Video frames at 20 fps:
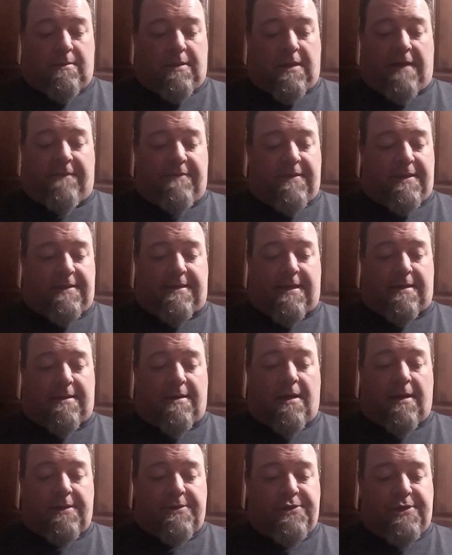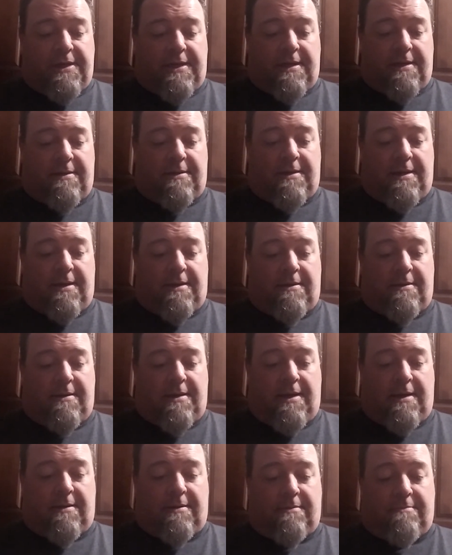loving the technology
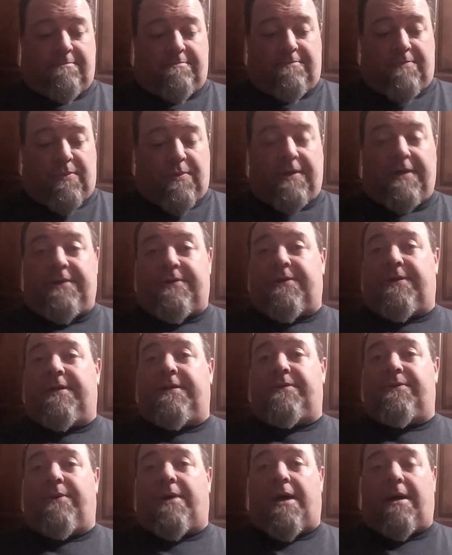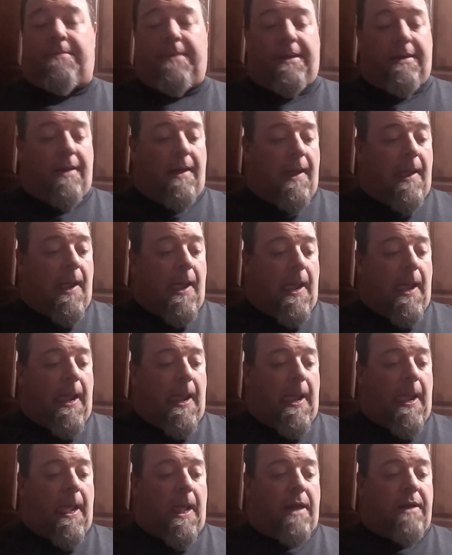and really turned into a hobby.
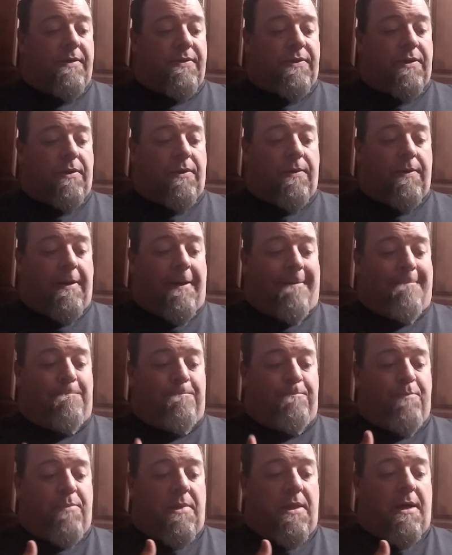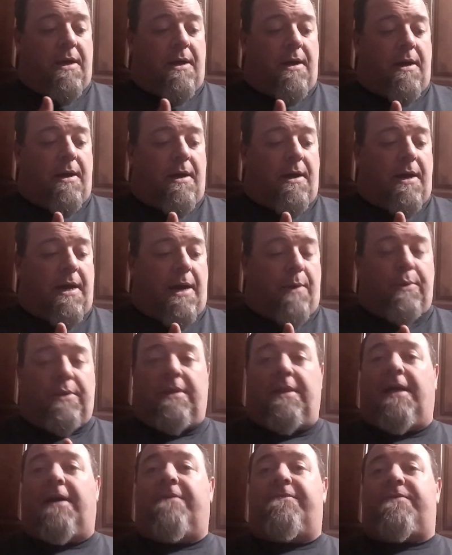So I
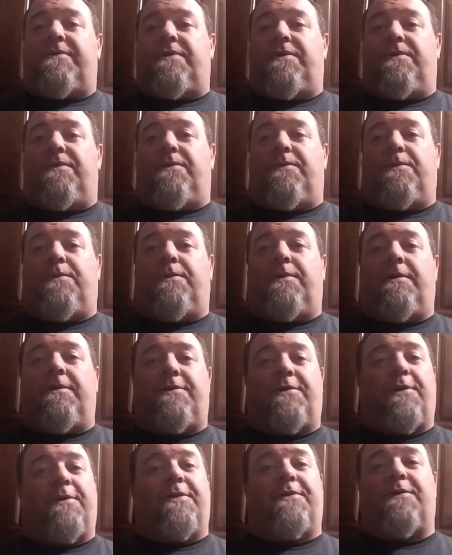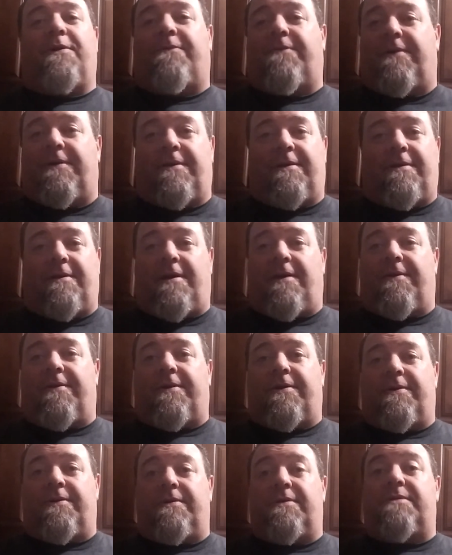would love to turn this over to
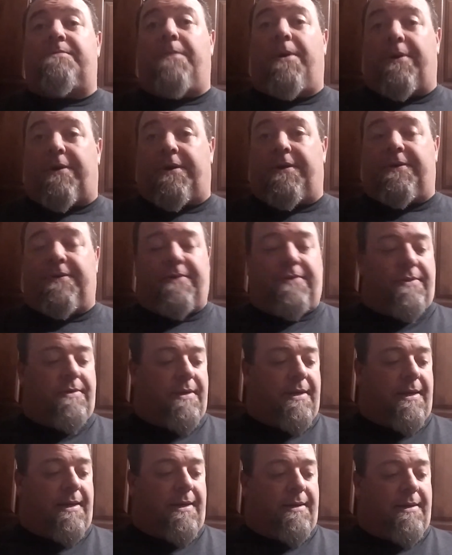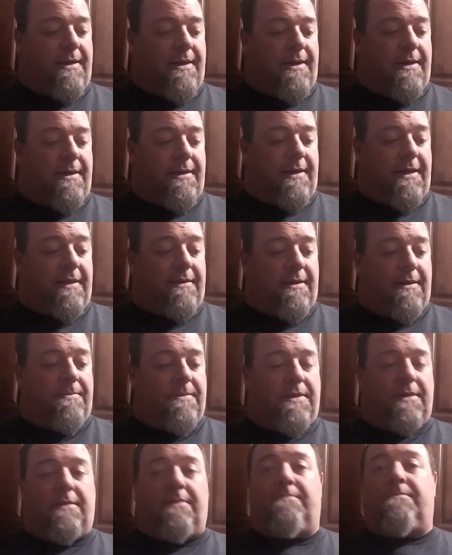other smokers and get them
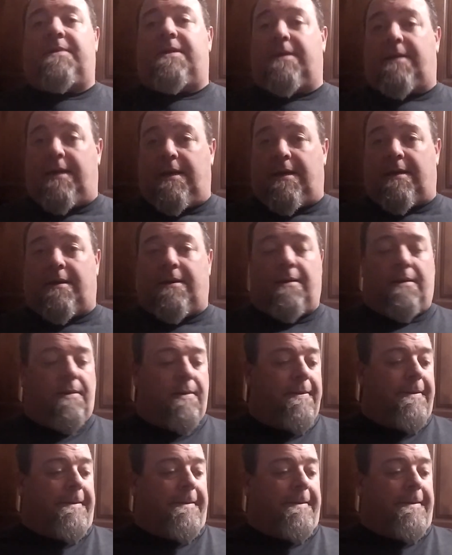to kick